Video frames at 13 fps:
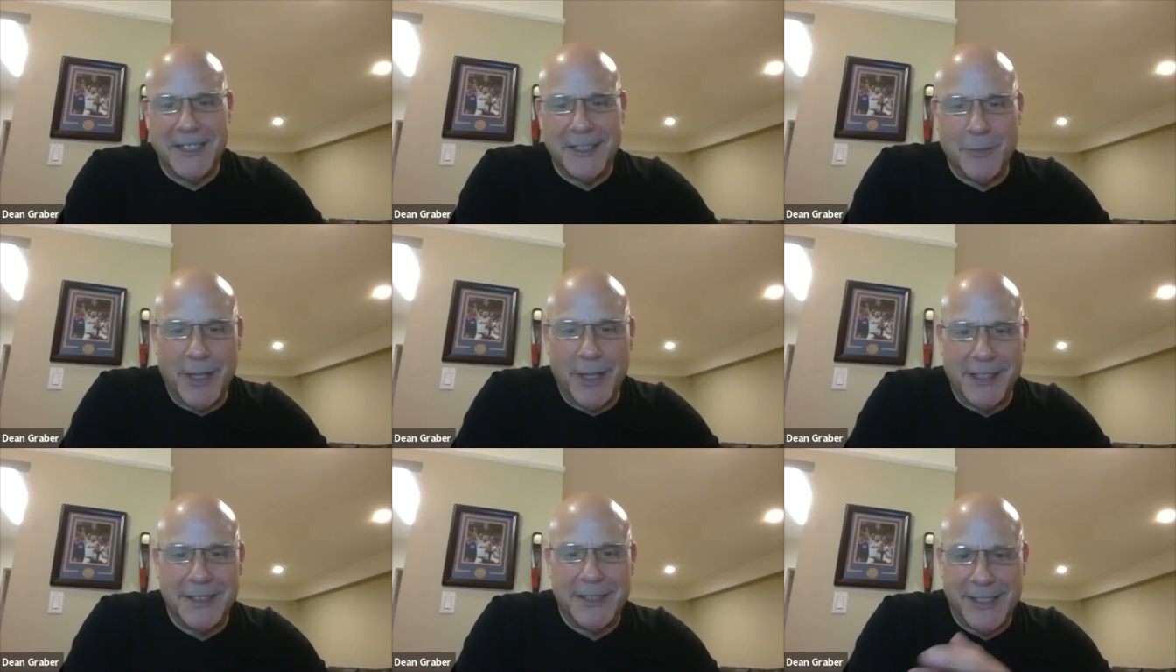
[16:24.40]
as
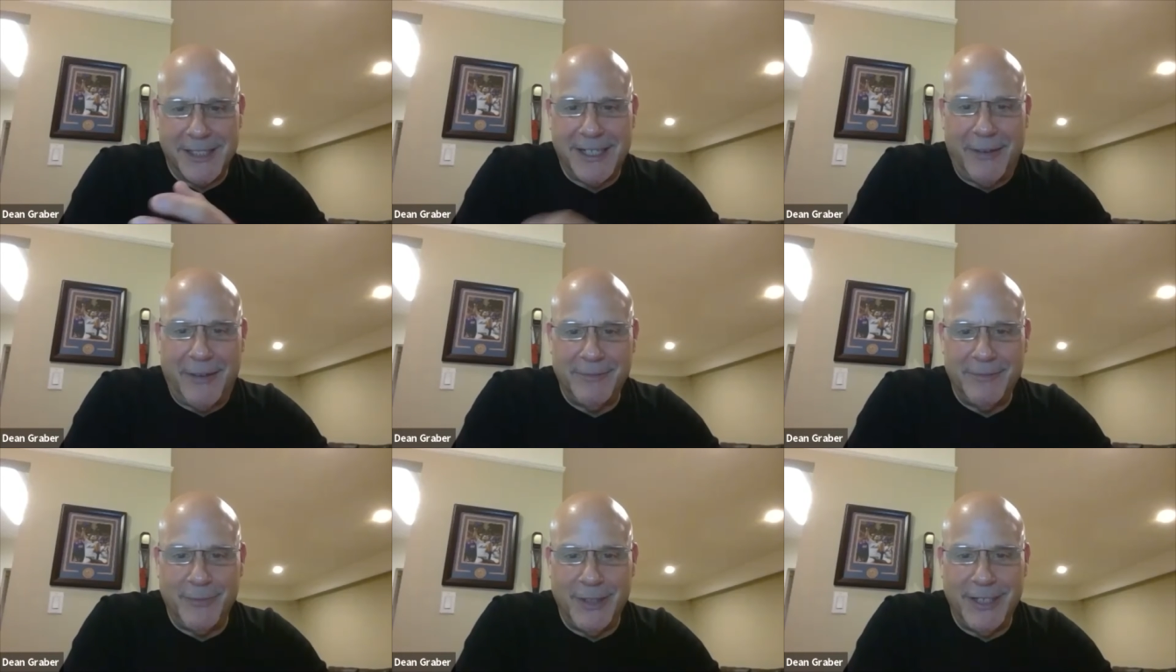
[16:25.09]
well as
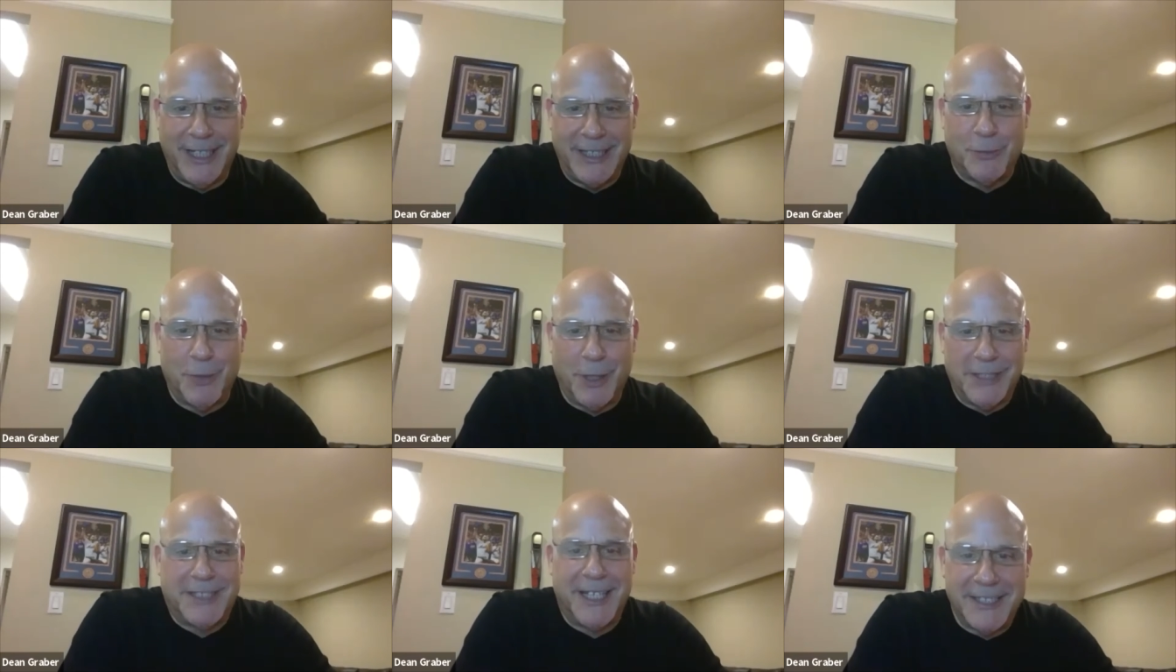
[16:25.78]

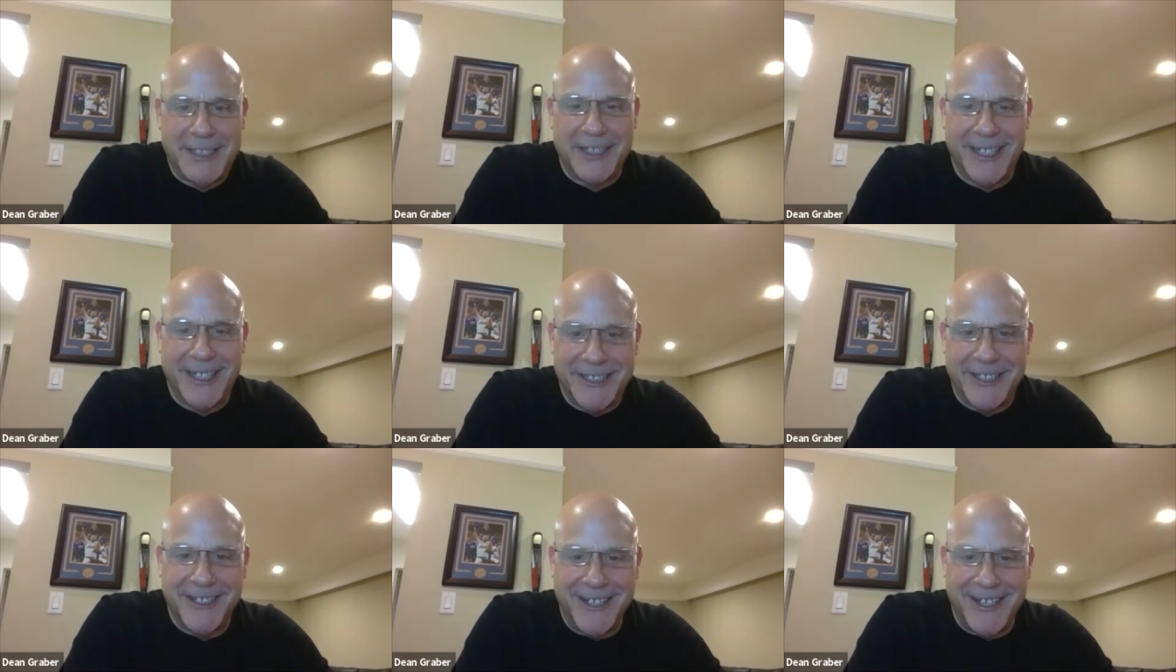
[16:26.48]
the
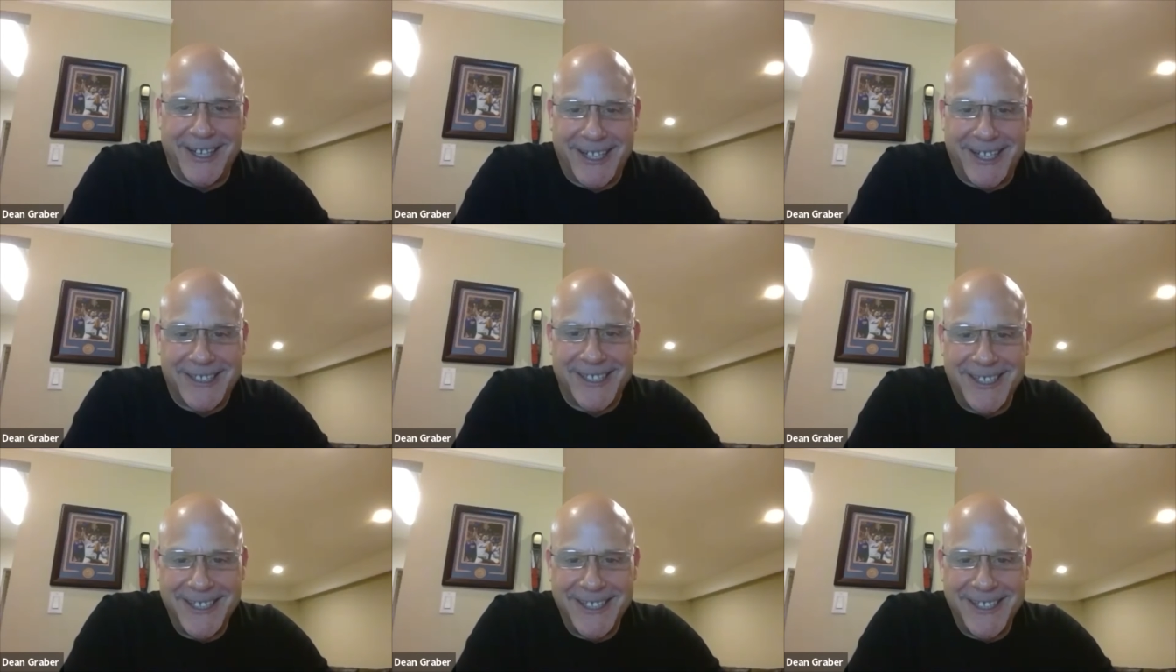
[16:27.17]
education, I guess.